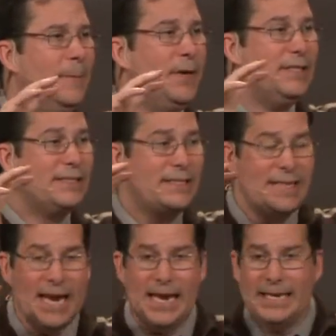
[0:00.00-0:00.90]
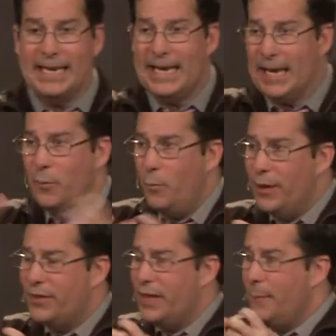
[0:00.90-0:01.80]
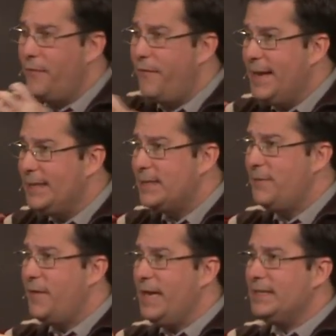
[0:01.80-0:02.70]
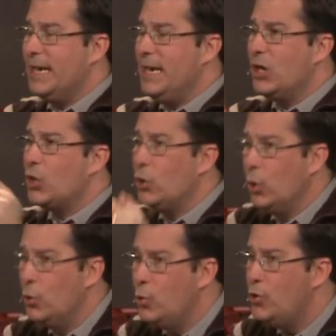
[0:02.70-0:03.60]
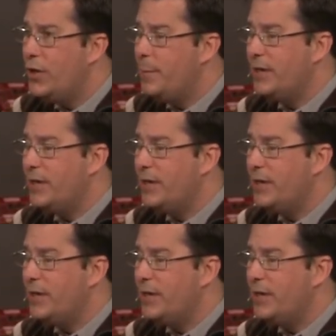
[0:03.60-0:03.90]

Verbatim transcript: But instead, get with them face to face and include them